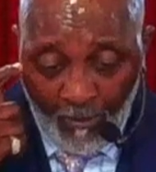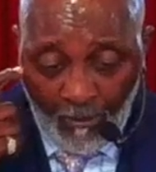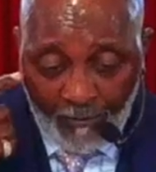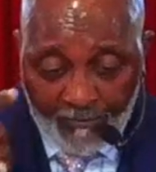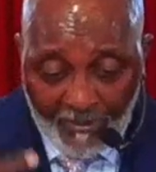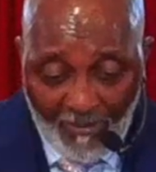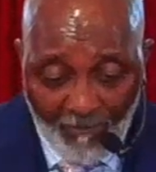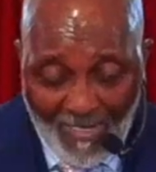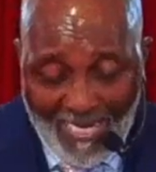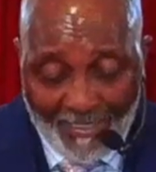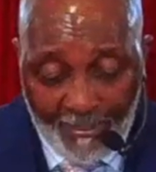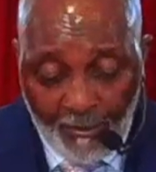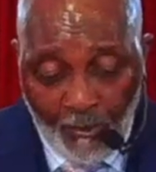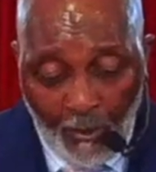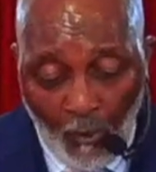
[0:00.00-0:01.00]

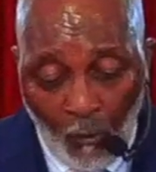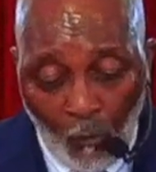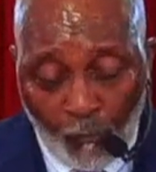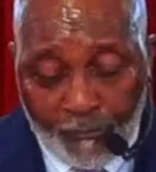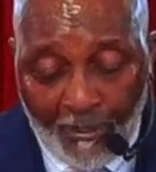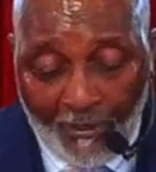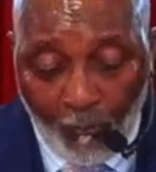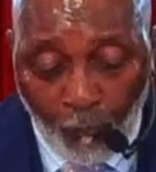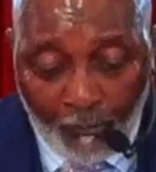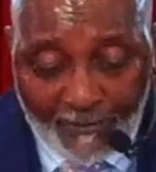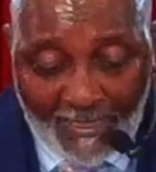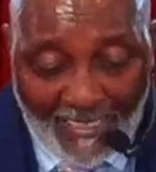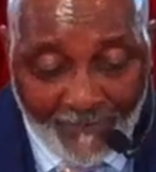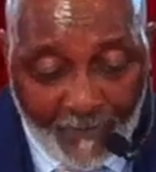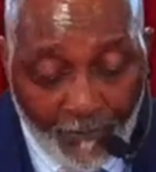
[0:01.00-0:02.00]
Somebody knows that it was
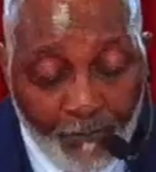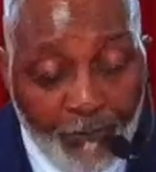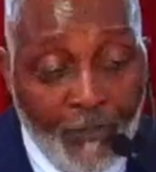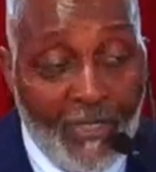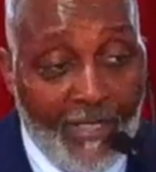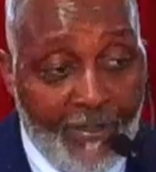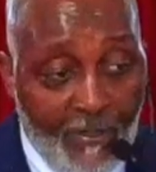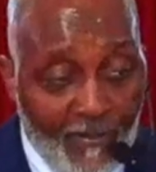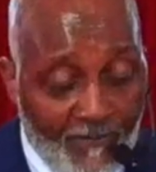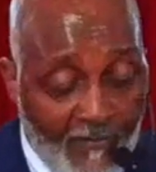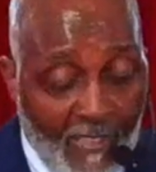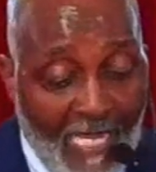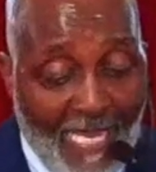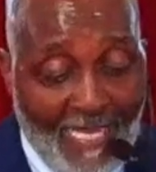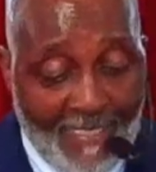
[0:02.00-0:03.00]
at the pit
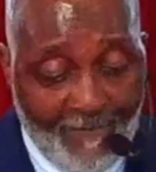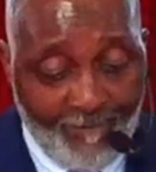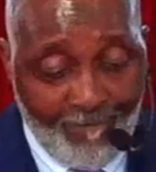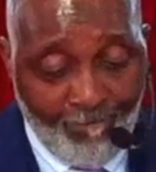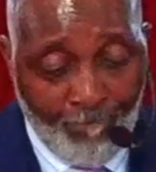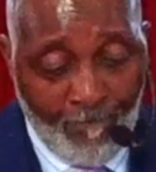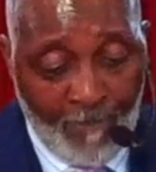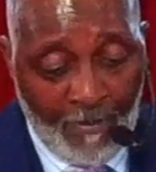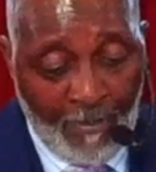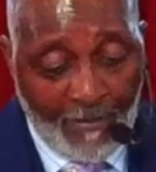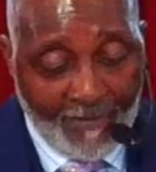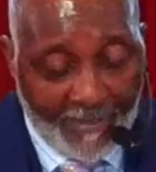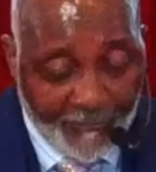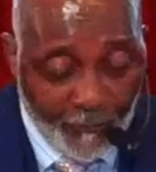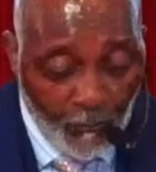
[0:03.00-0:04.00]
of life
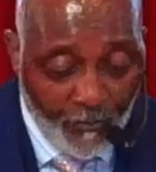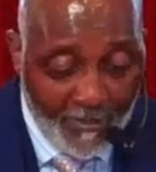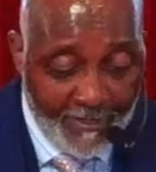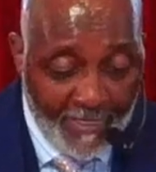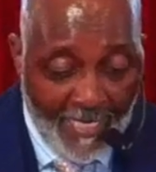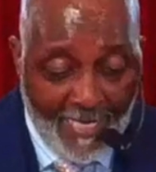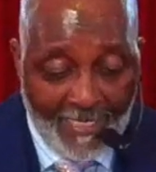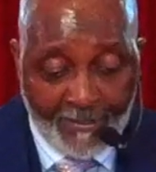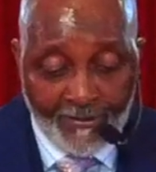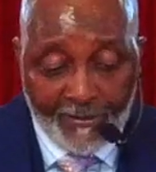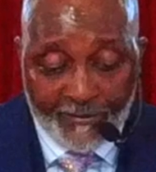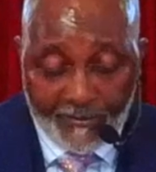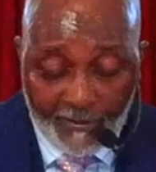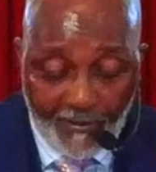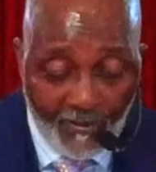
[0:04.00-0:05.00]
that you began
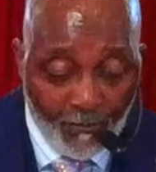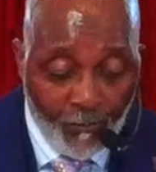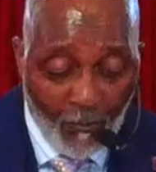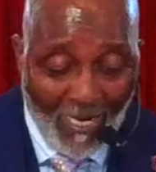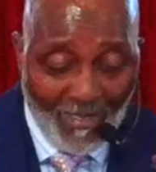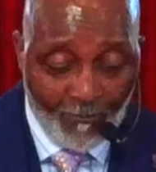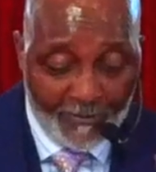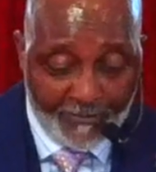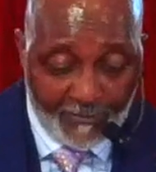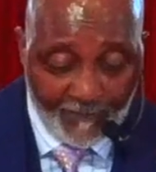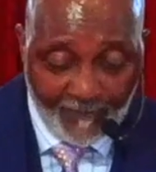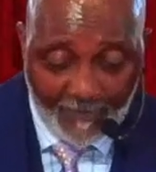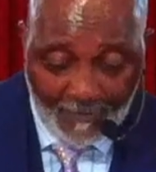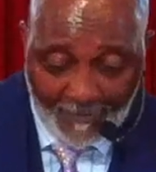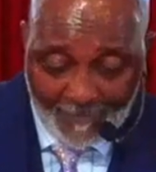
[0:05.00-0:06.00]
to see the promise
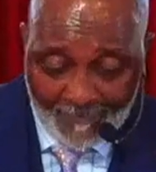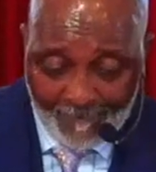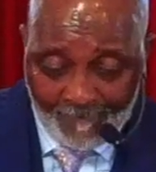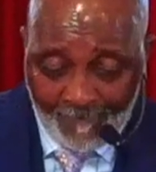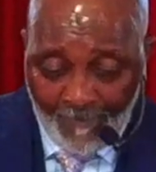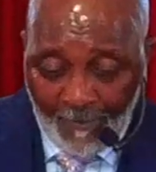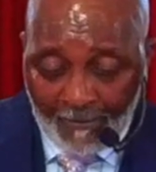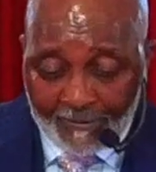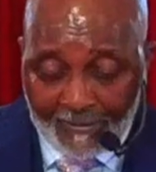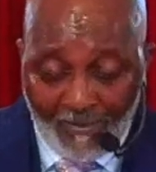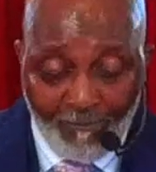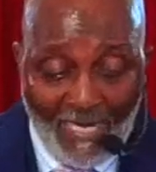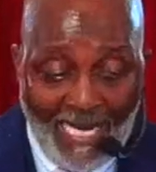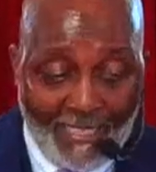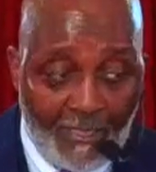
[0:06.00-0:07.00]
of God.
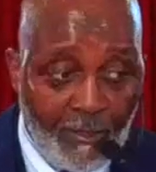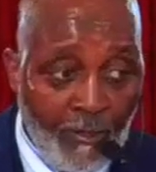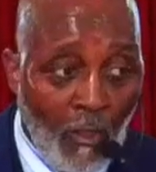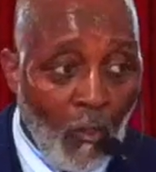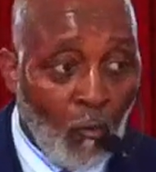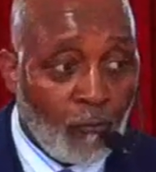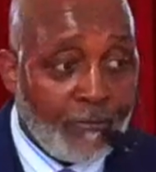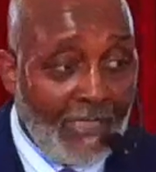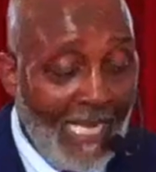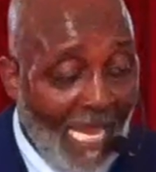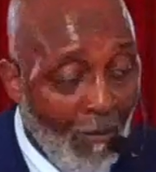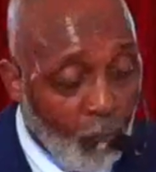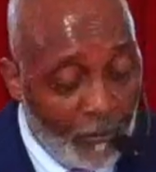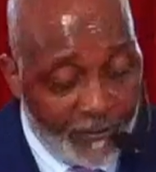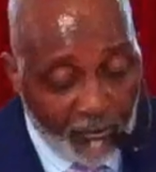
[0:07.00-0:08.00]
Somebody knows that
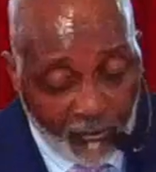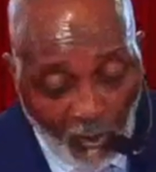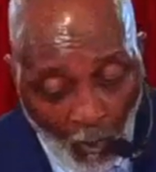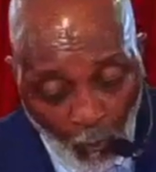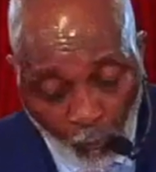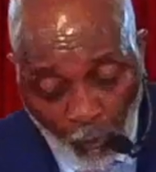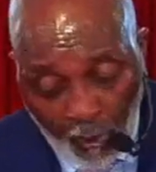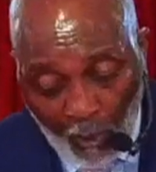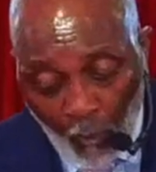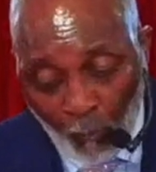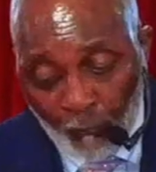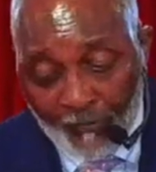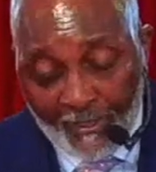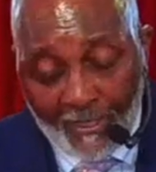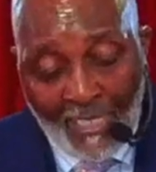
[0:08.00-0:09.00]
I was so
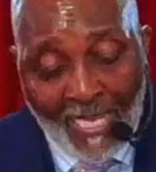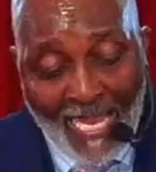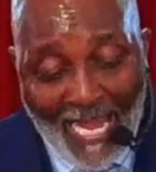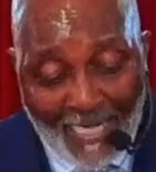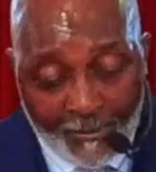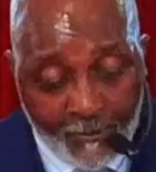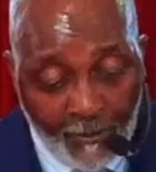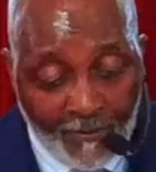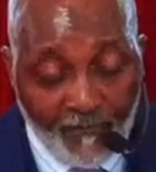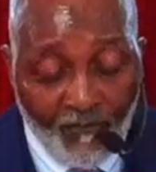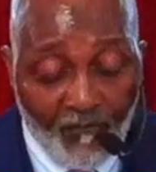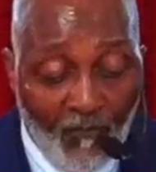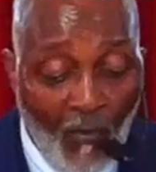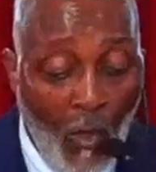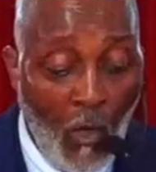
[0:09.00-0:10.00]
low that I
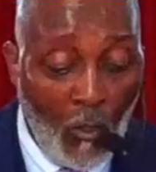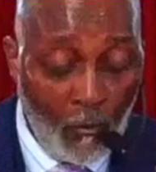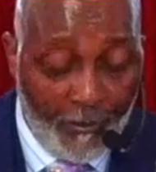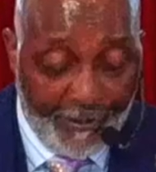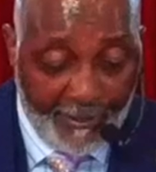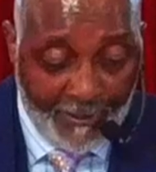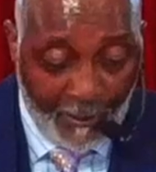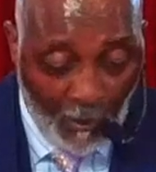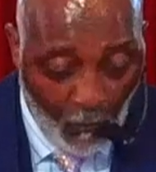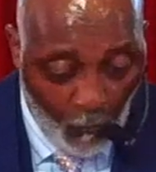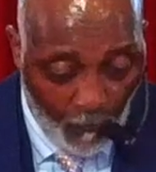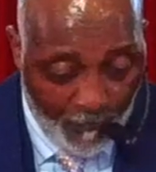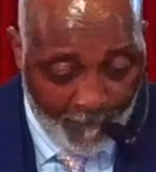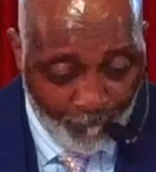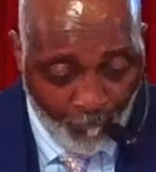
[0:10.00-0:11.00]
couldn't fall any
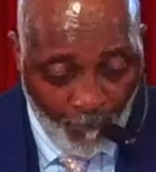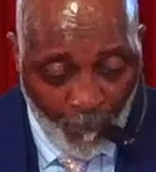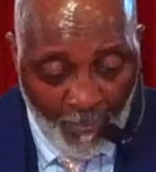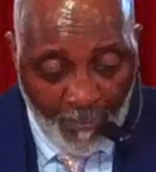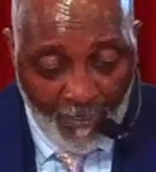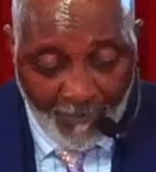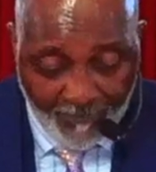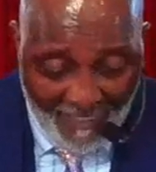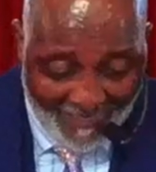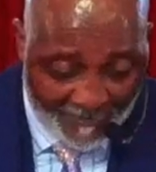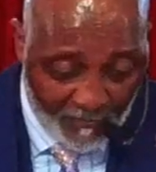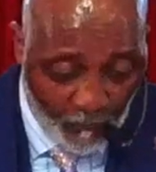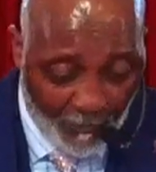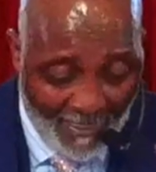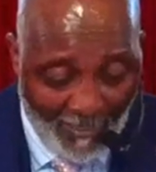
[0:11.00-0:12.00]
lower. And
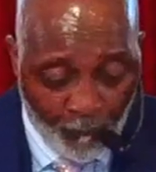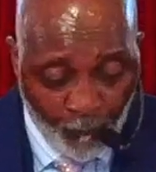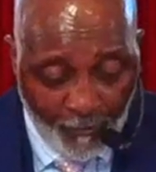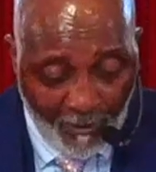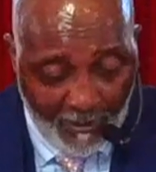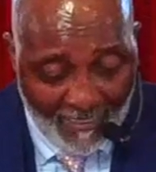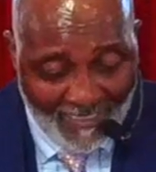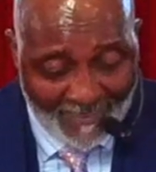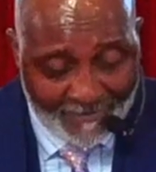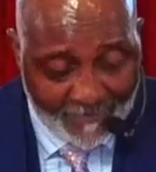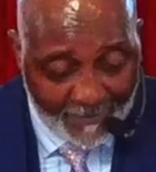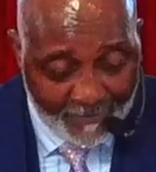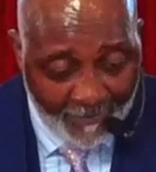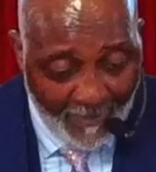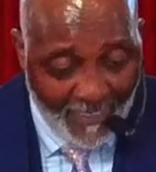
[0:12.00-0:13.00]
that's when I realized
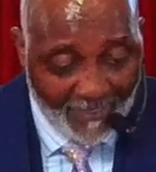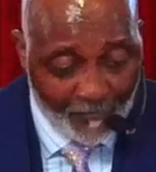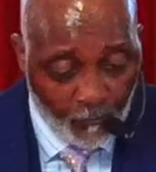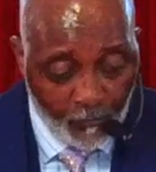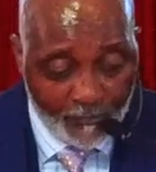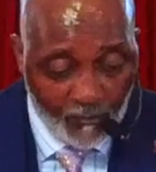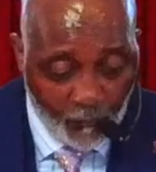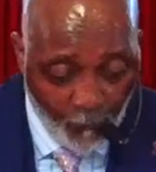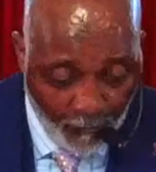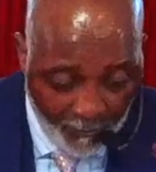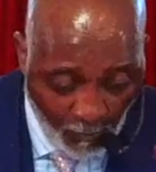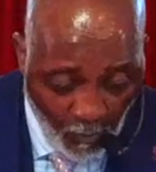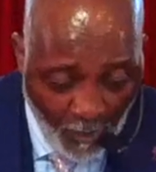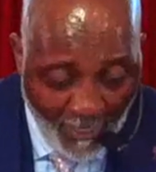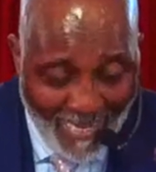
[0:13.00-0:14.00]
that God was
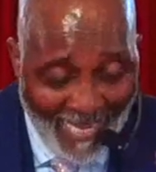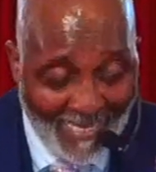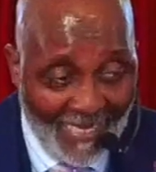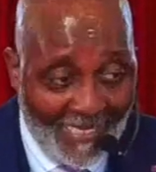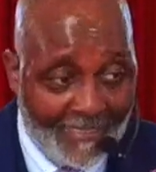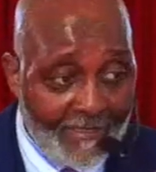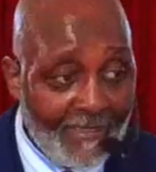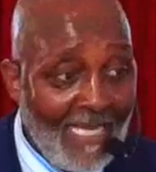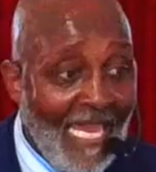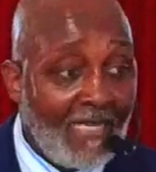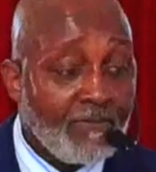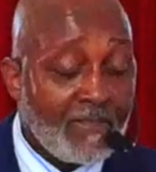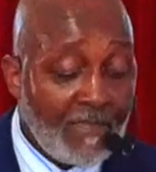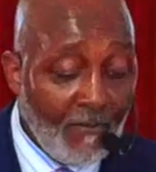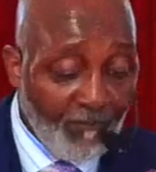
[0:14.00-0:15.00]
real. I had to
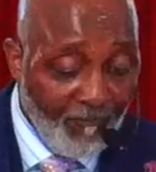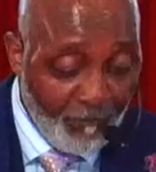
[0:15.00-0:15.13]
have some